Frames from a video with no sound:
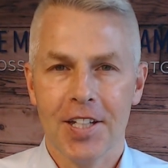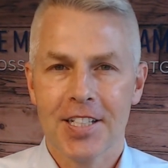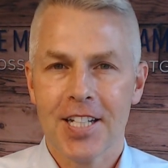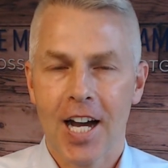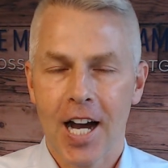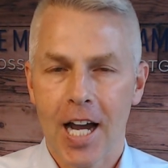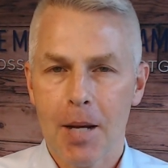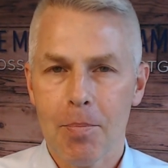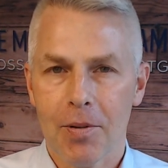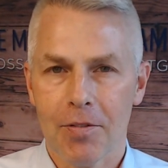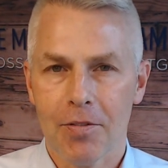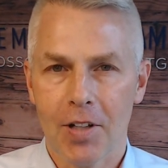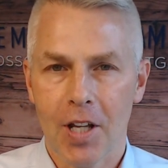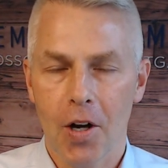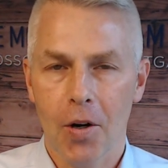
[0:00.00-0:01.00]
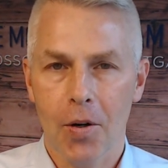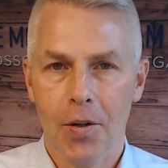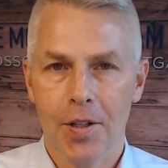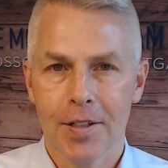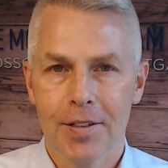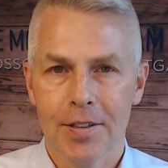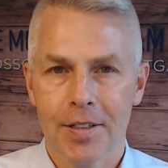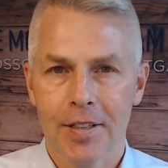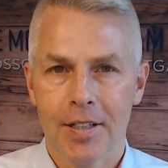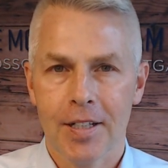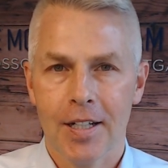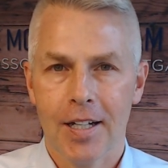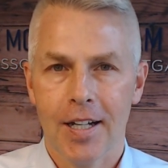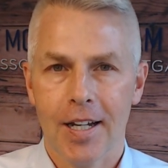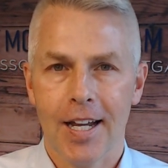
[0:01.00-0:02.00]
type of loan
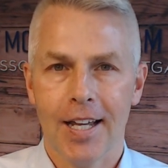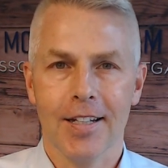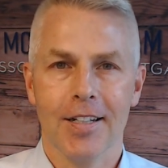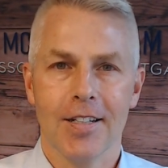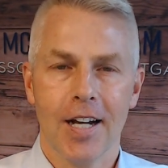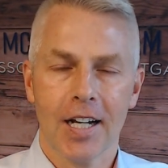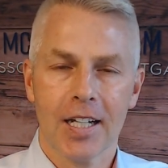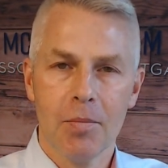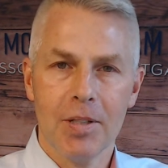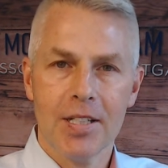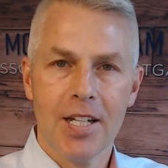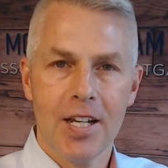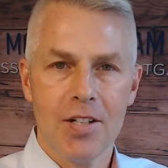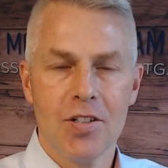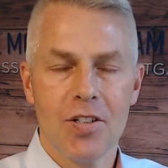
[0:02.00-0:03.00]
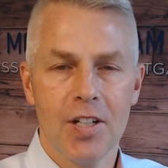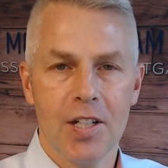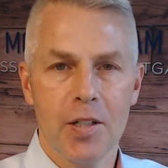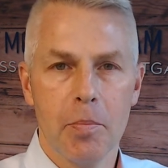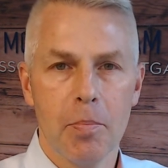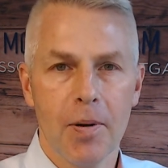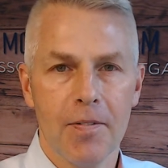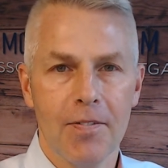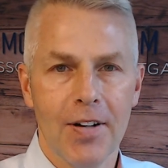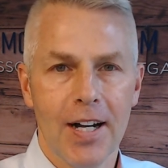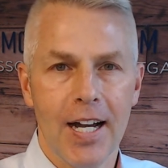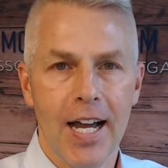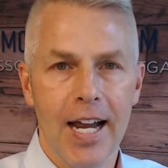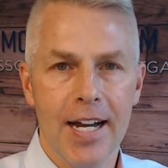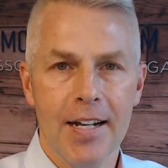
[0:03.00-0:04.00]
and the documentation that you
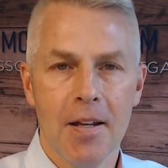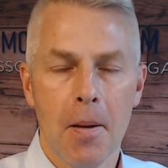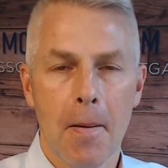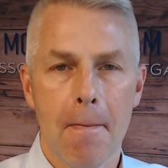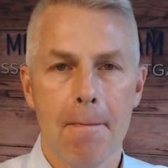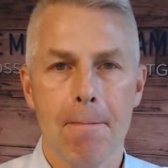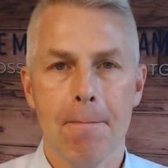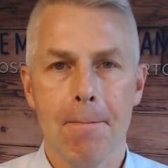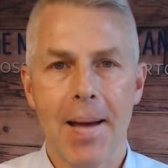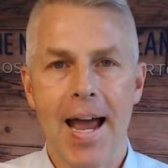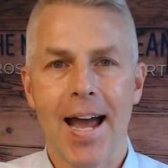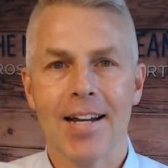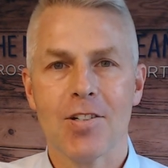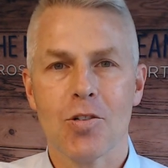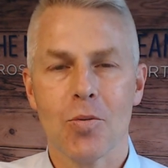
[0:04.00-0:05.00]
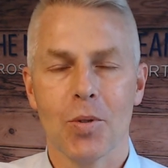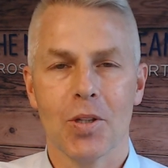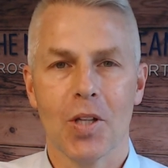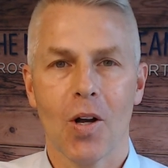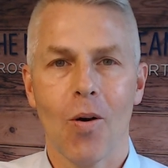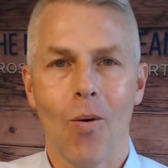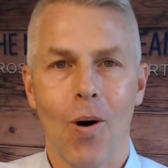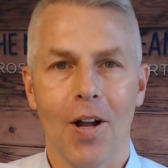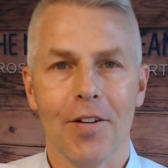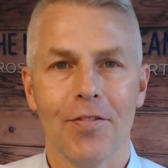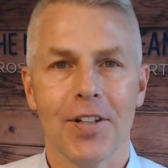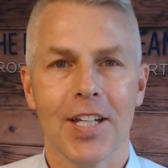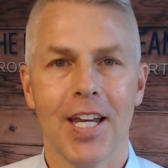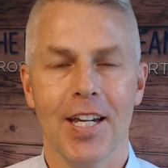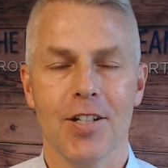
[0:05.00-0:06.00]
provide match with the
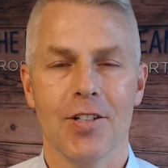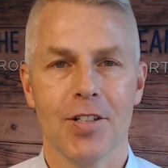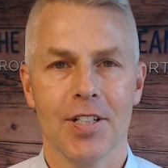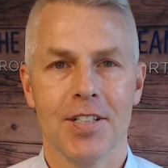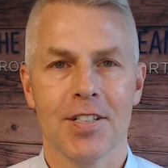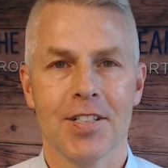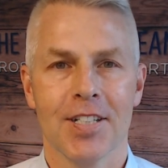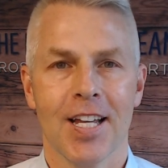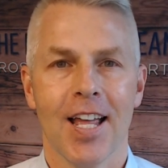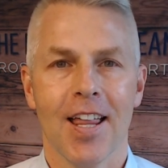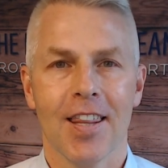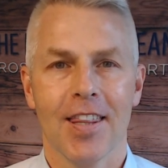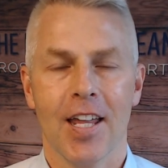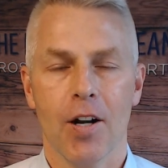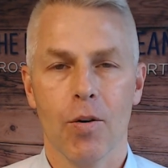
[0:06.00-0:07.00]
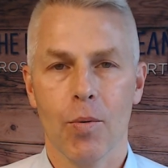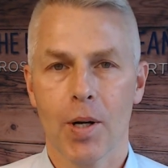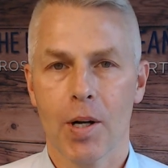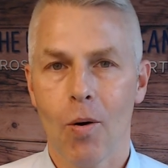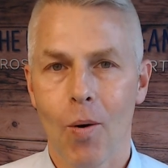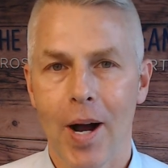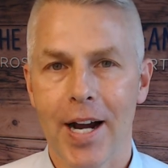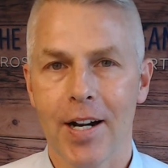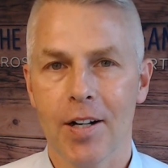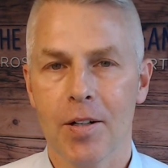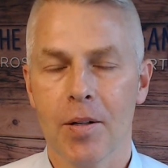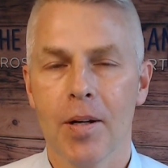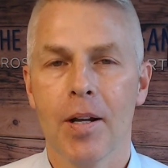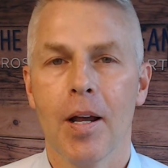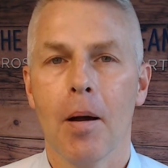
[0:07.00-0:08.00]
qualifications that are
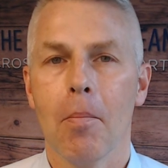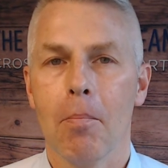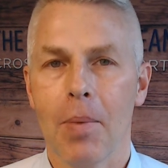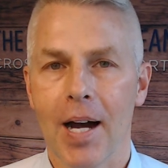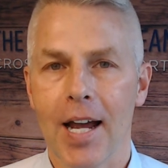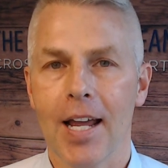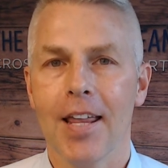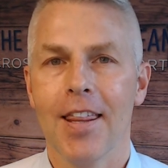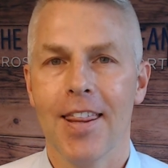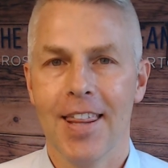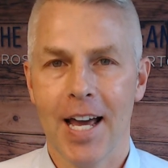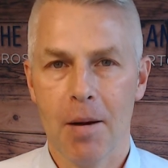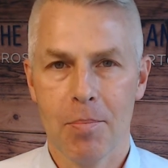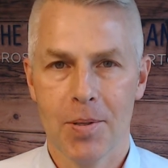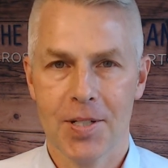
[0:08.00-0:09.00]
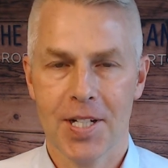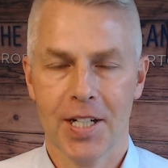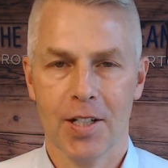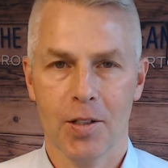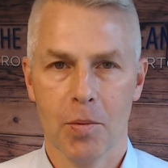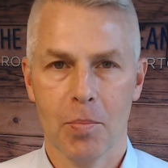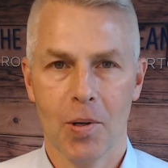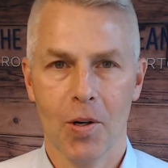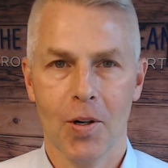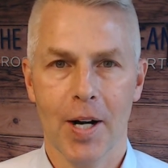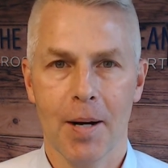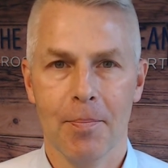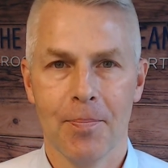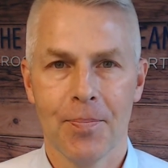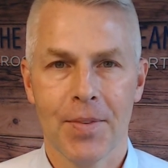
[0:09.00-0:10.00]
required by that particular program.